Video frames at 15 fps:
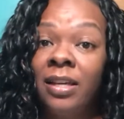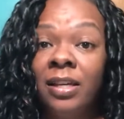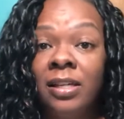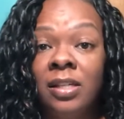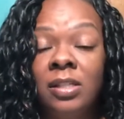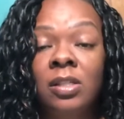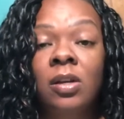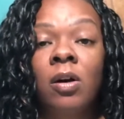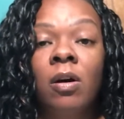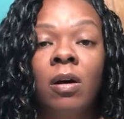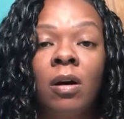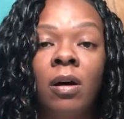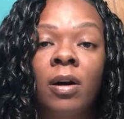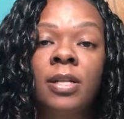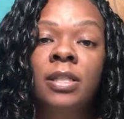is
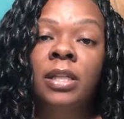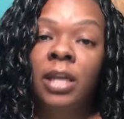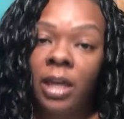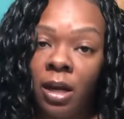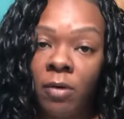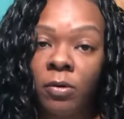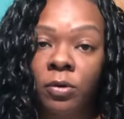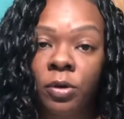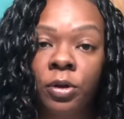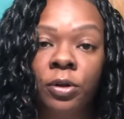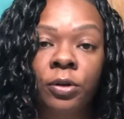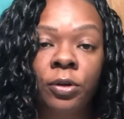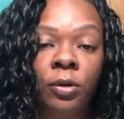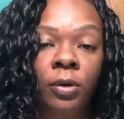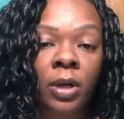called Carol
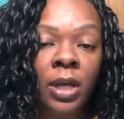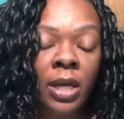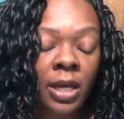Curl.